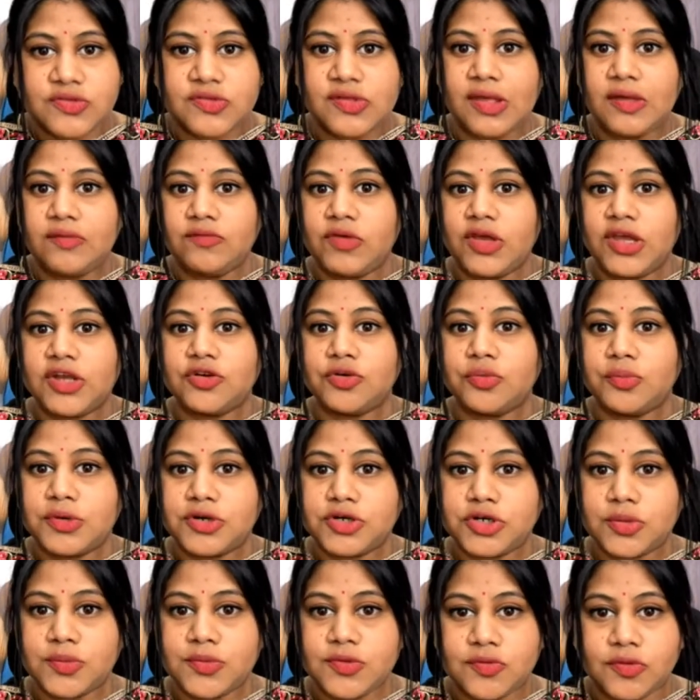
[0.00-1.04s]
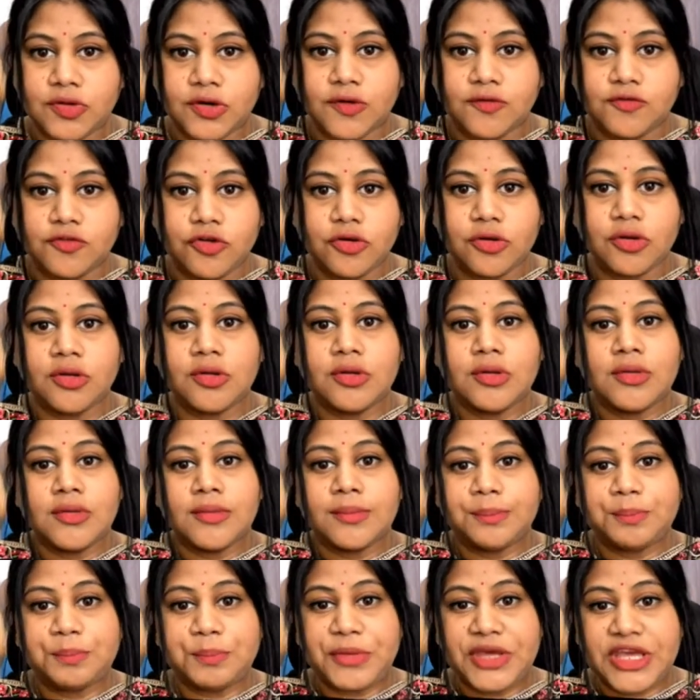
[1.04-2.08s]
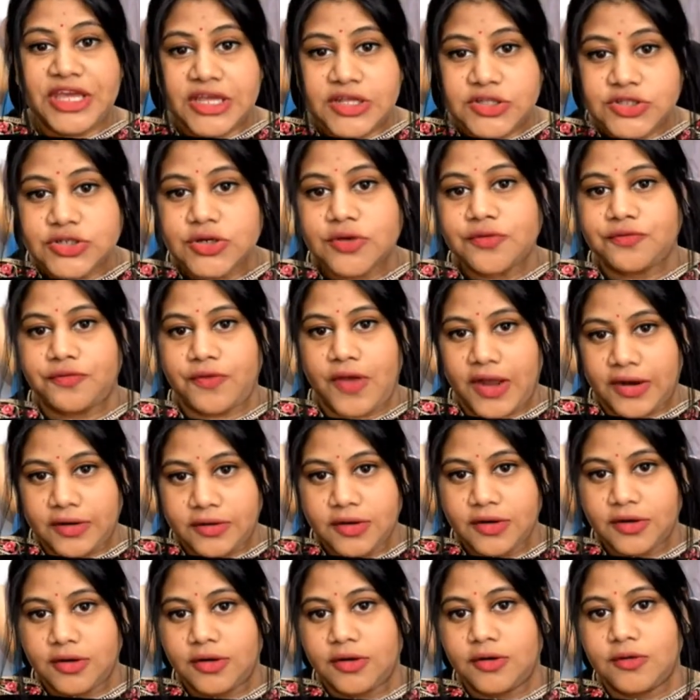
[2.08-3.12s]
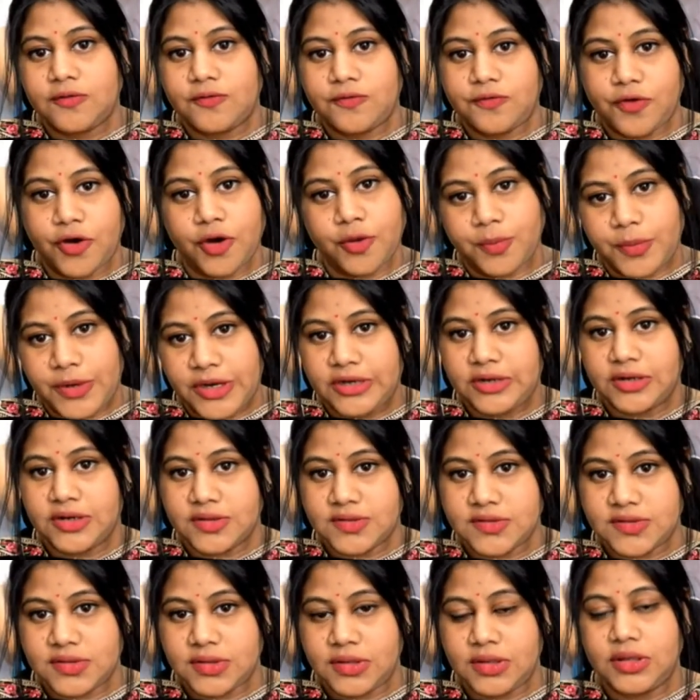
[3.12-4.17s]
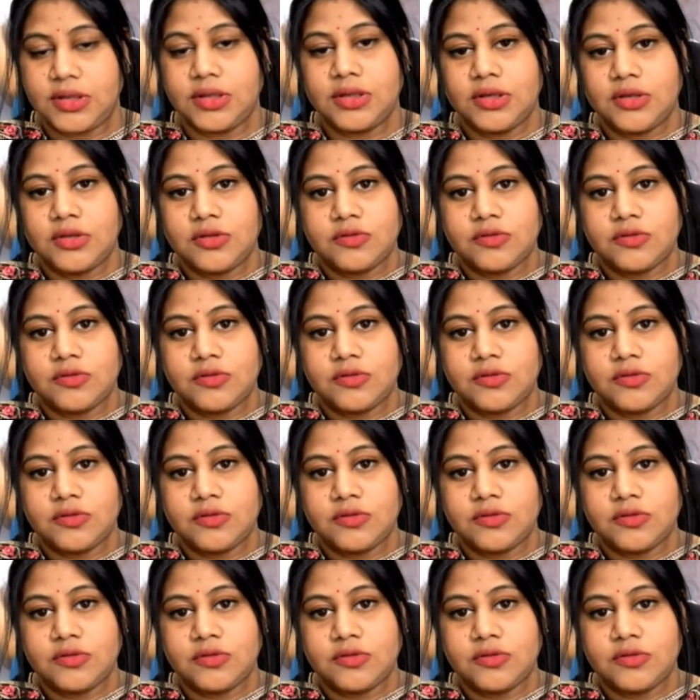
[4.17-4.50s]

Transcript: Same way, endometrium is one of the major factor for pregnancy.